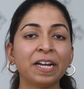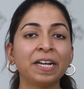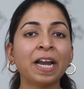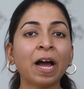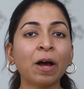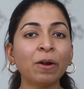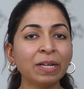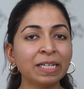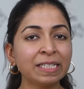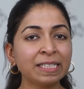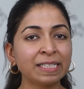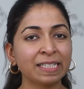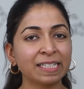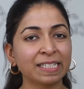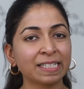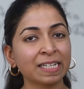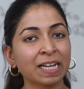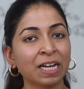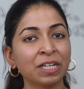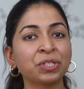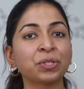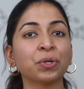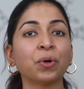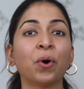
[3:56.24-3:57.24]
Now let's
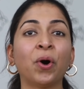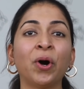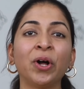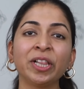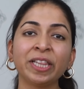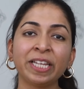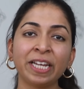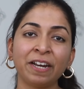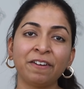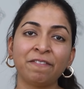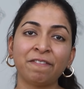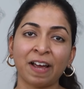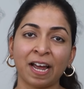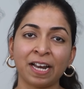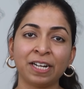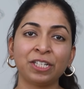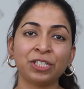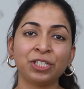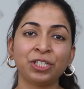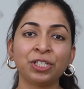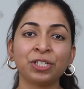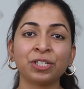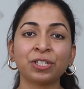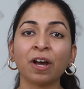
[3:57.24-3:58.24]
discuss all the
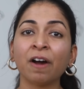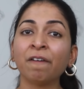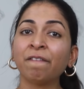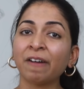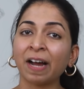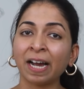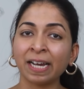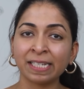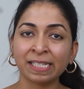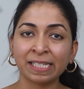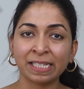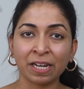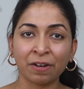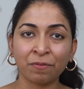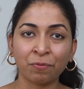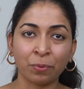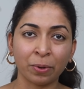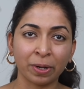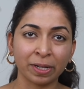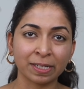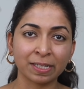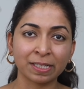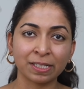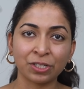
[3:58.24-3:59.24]
advantages of ICF
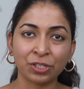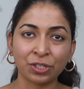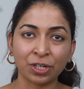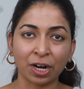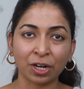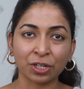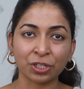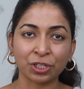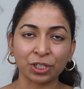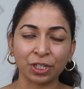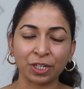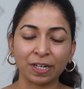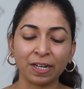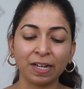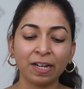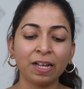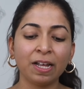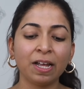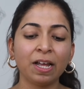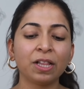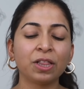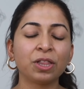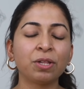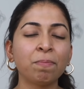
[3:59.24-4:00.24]
wall construction.
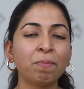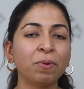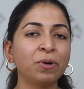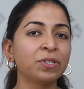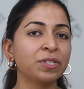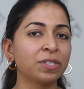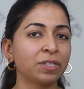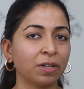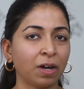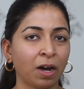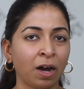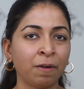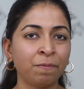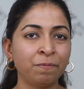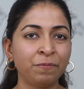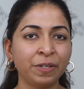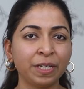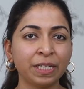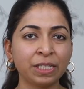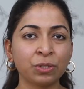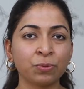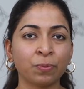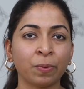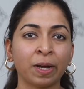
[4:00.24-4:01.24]
The most
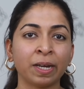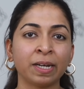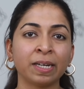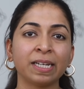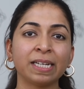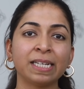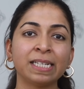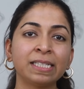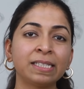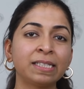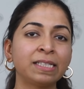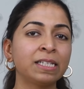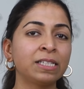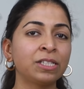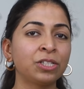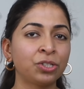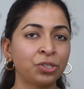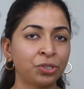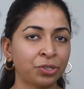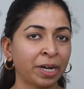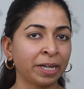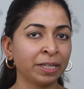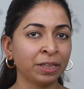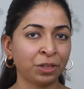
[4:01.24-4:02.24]
obvious one is the
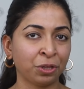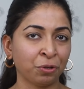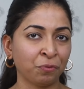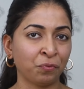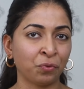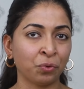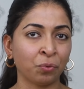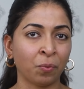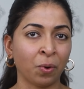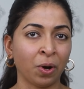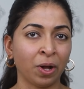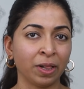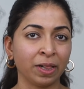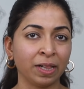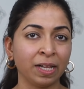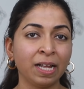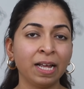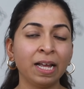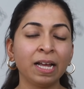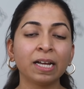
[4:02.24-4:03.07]
strength of the wall